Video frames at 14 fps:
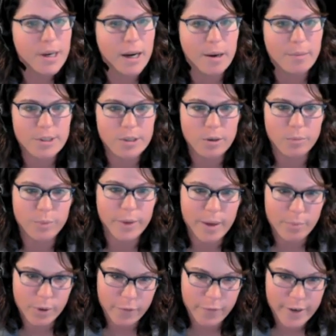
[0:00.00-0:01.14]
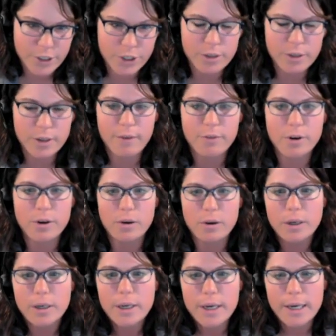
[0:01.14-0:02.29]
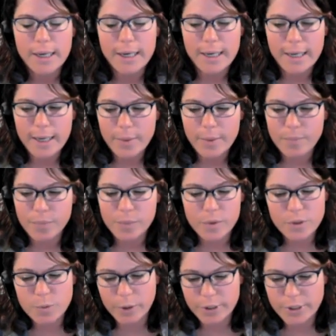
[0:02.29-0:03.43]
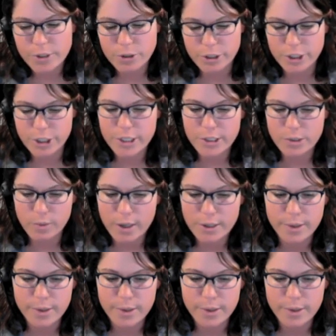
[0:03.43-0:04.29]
Um, so, like professional level um, sports nutrition as well.